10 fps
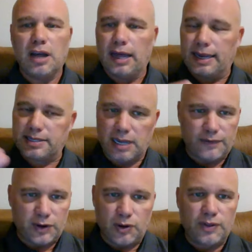except
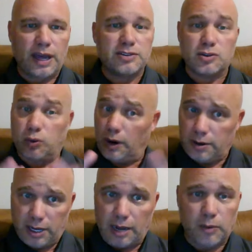for 2020,
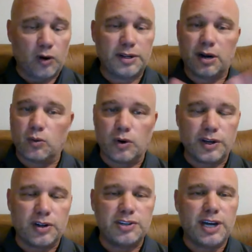Dan Mullen did a really
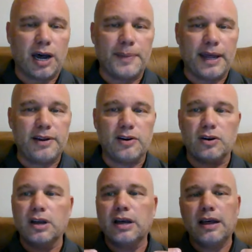good job that year.
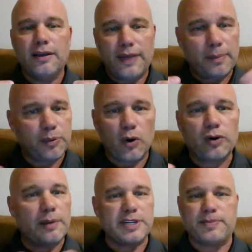That
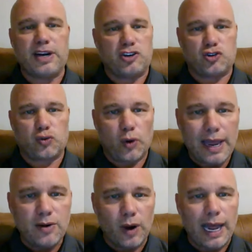program has been a
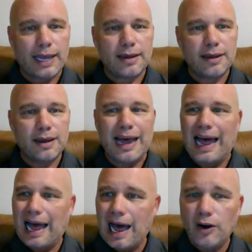train wreck.
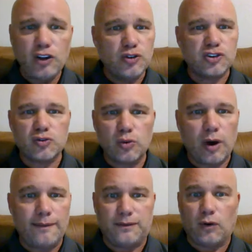How do you screw
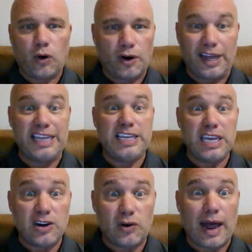up Florida
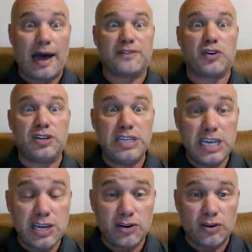year after
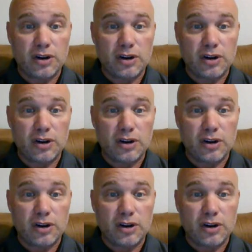year?